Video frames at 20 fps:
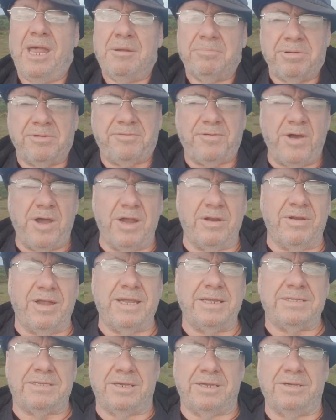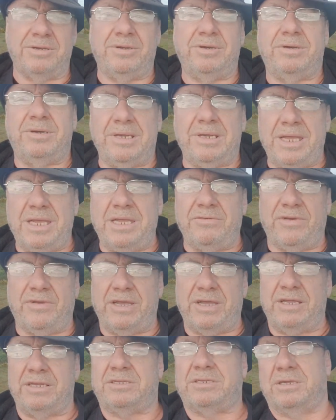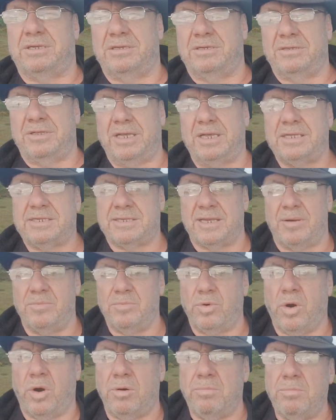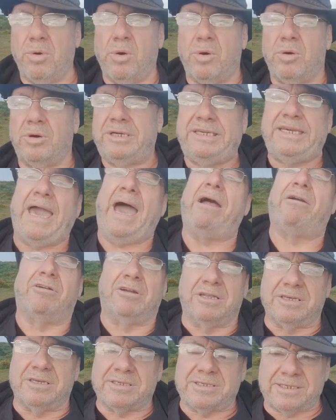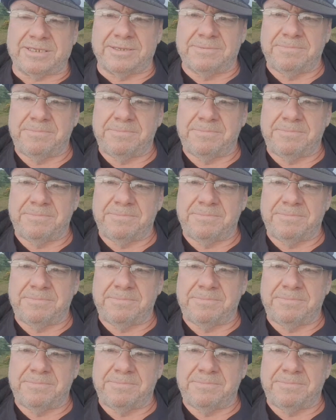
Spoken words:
preferring to leave it to the somewhat more garrulous